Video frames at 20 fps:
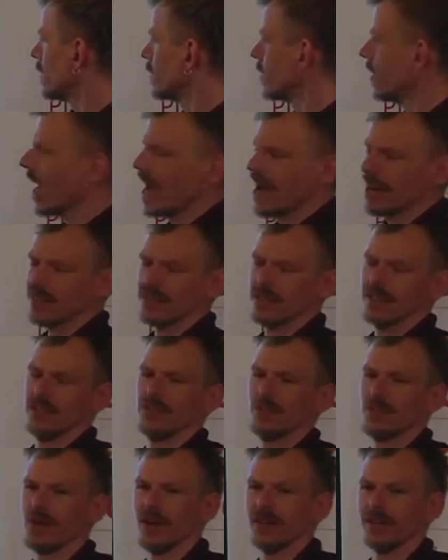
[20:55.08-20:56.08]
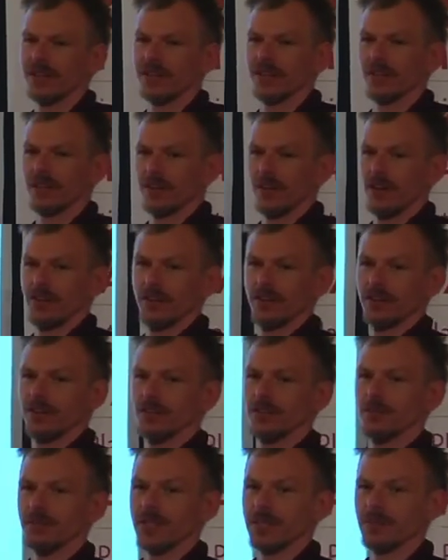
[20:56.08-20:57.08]
actually running in
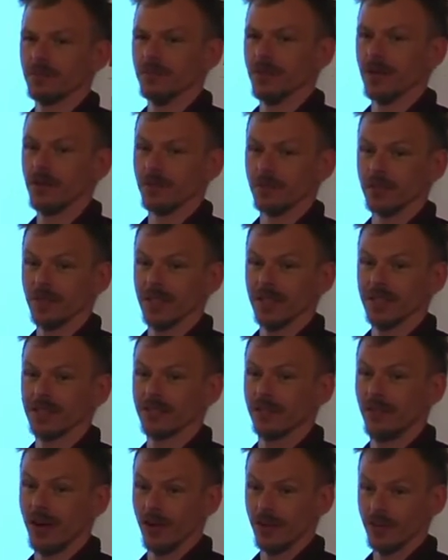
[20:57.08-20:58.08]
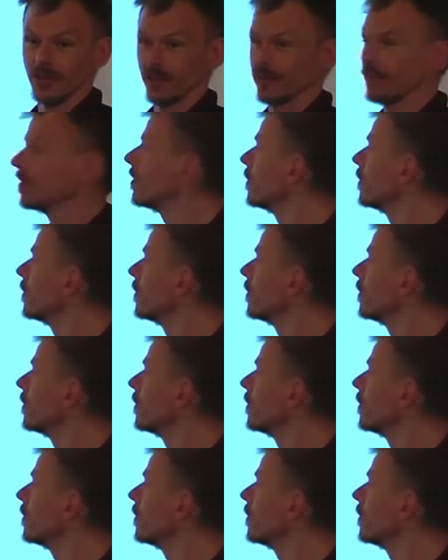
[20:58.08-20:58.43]
32-bit mode is faster.